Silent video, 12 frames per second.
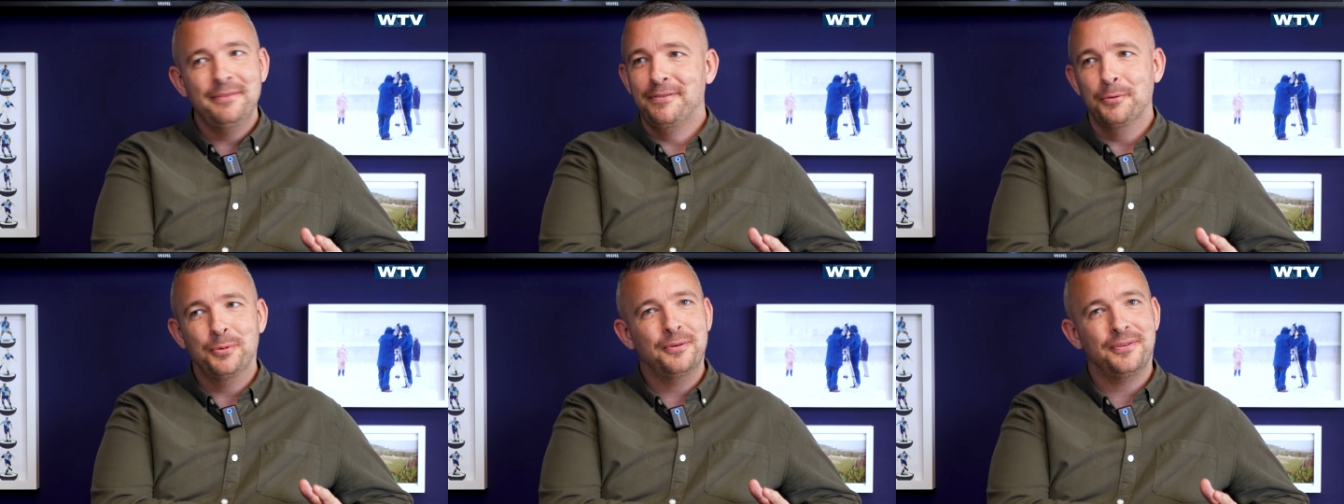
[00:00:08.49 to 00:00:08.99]

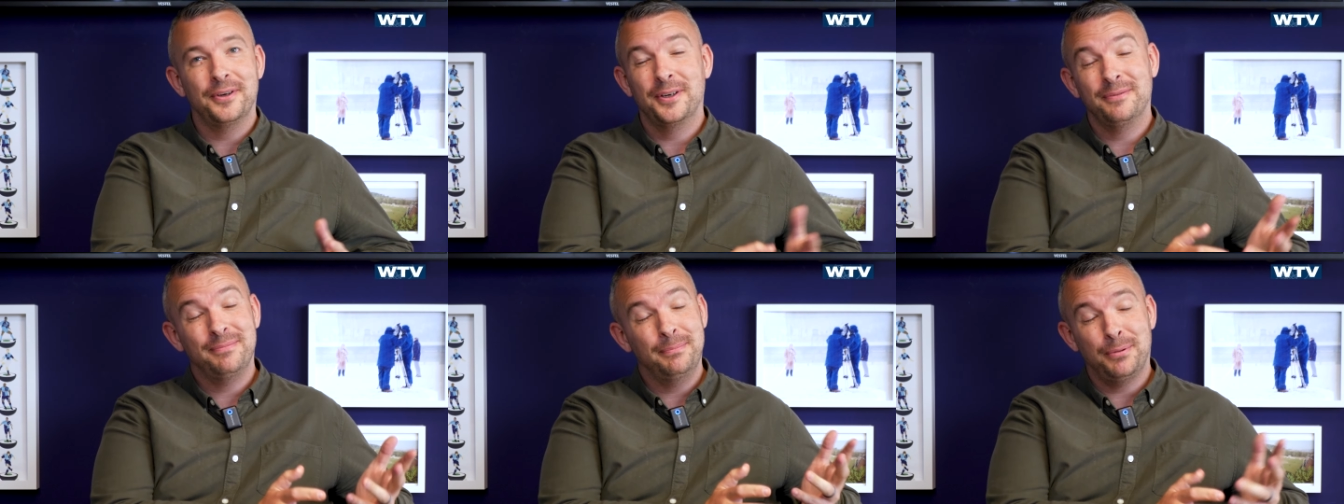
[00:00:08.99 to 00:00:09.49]
football
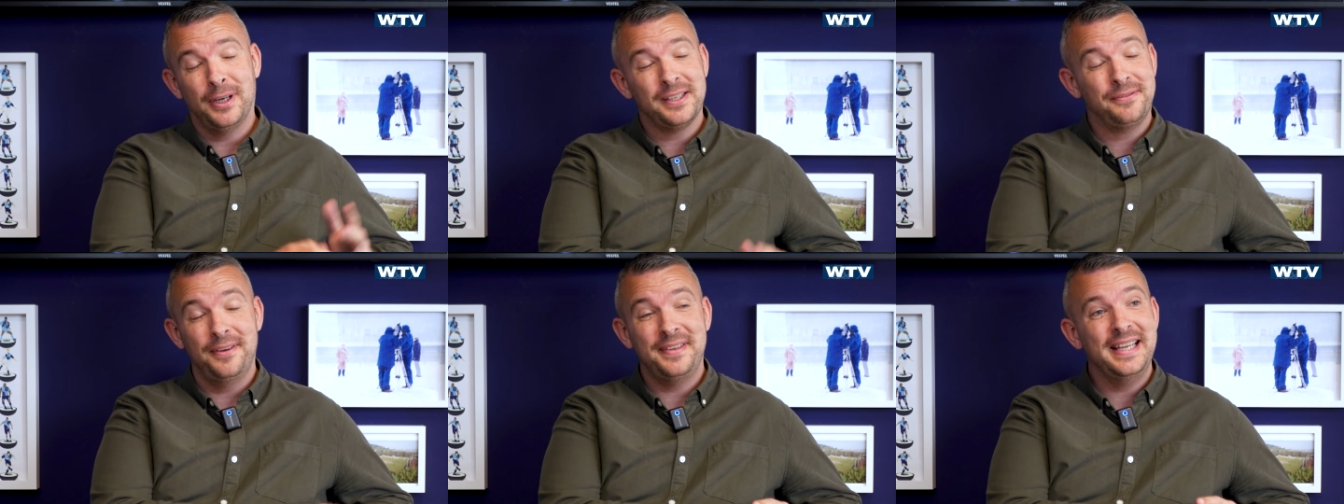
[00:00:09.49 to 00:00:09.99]
for
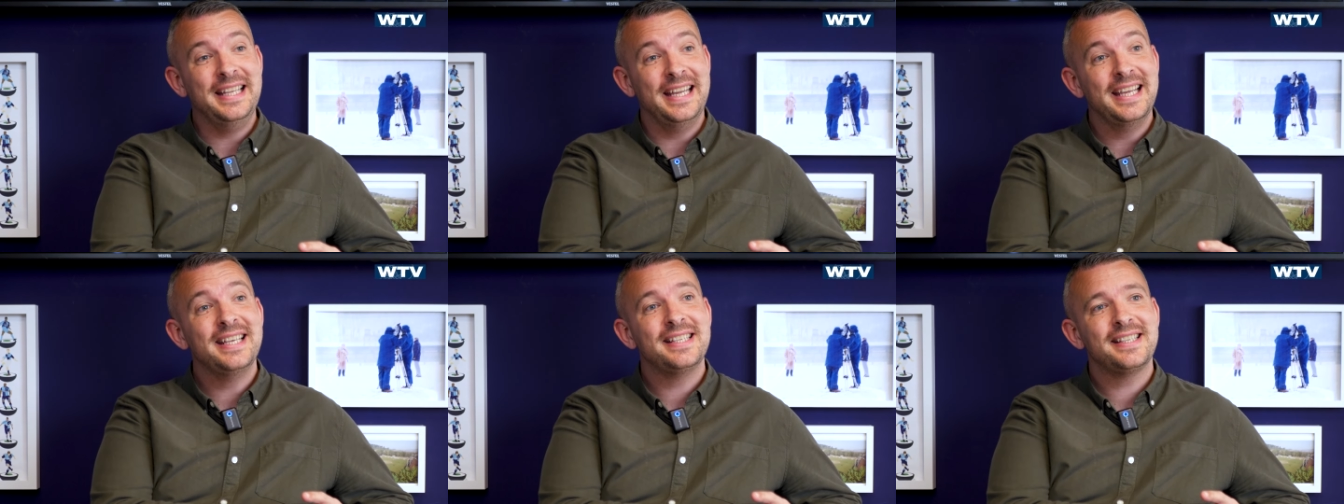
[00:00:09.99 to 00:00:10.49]
past 15
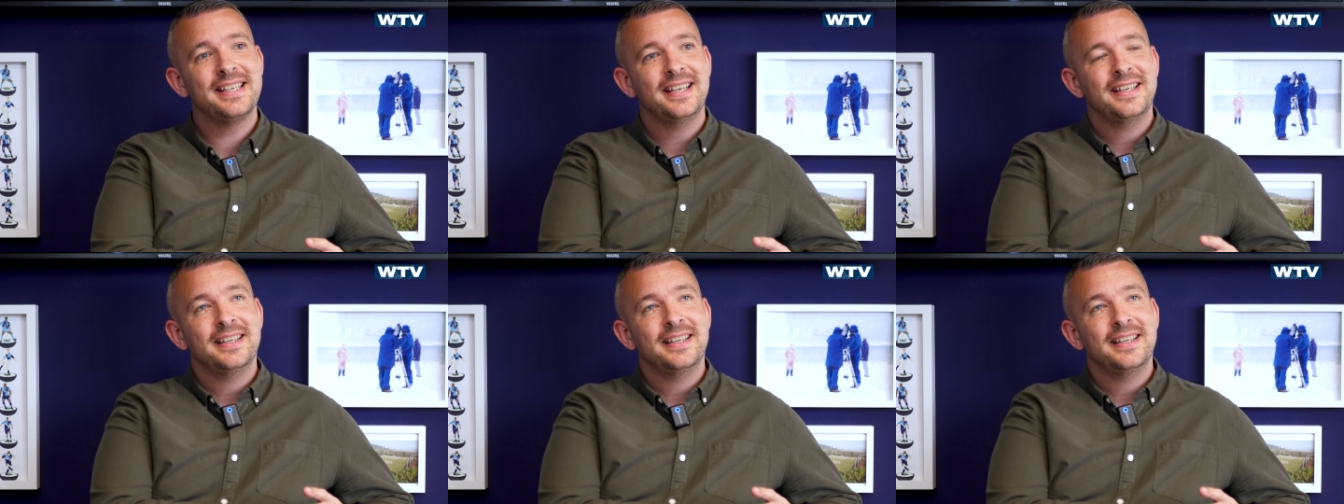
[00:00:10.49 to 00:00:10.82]
years.